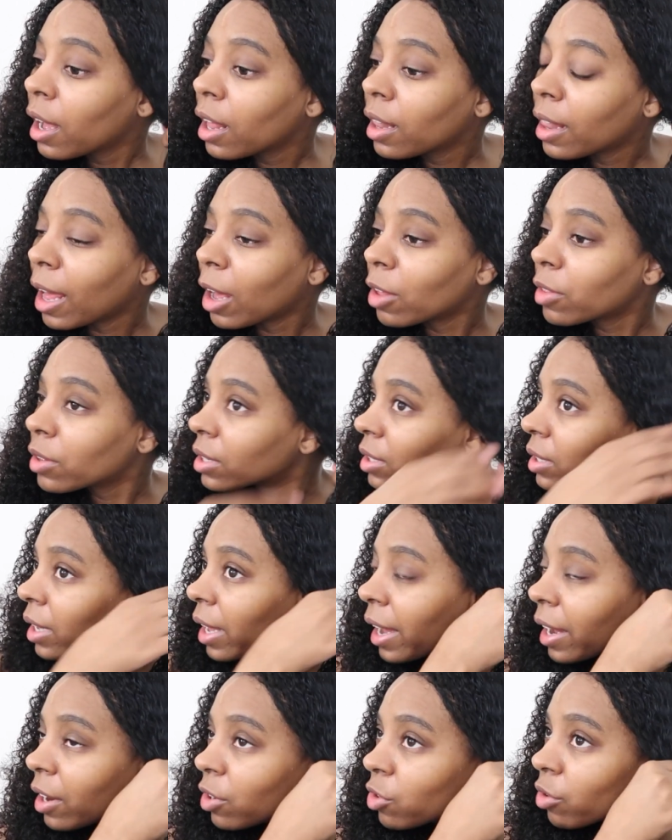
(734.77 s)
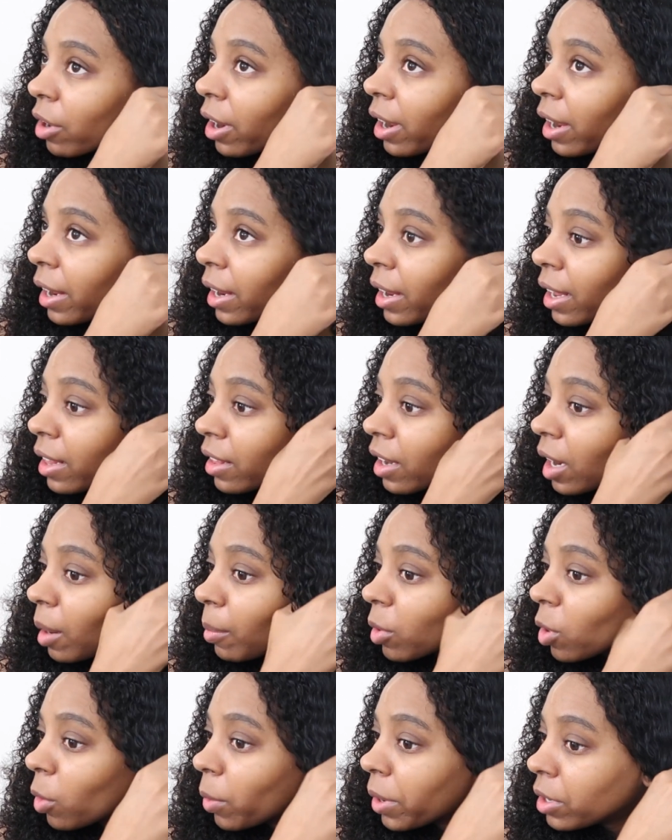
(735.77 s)
allow this to air dry, and then
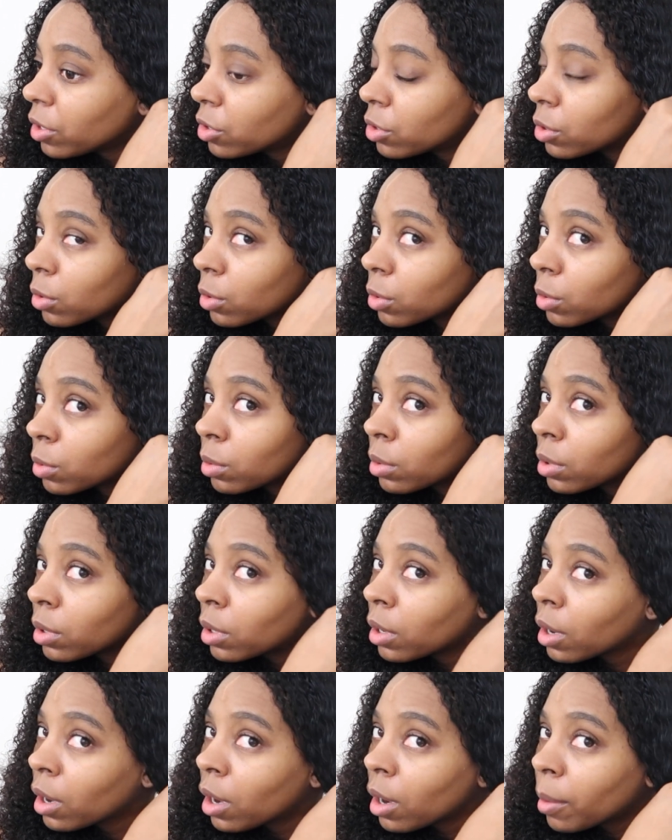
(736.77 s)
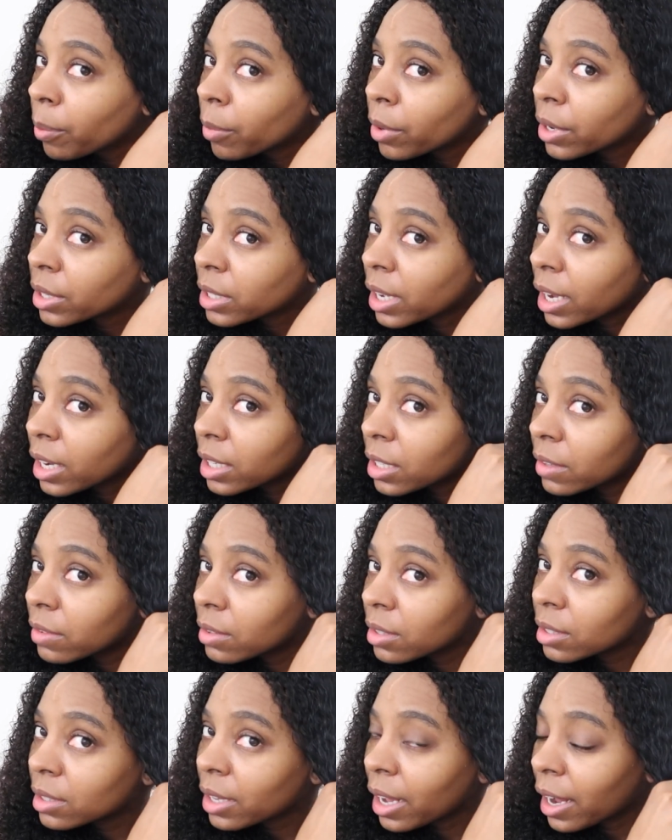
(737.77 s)
I'm going to
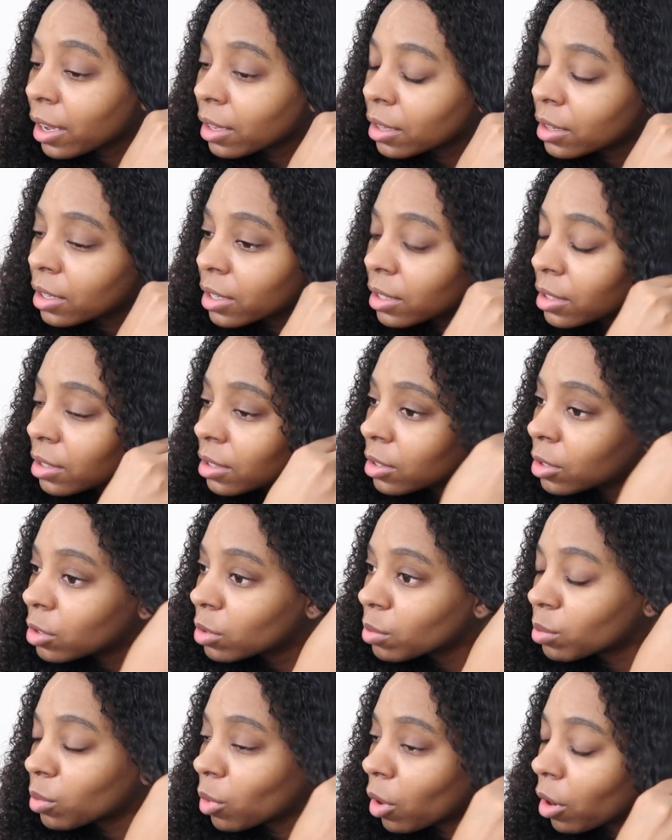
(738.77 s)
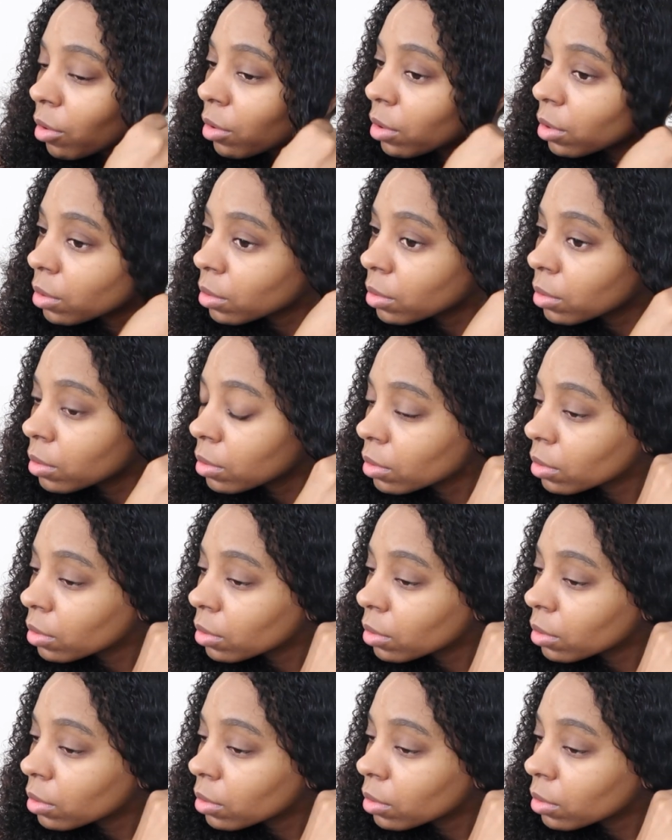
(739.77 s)
protective style this tomorrow.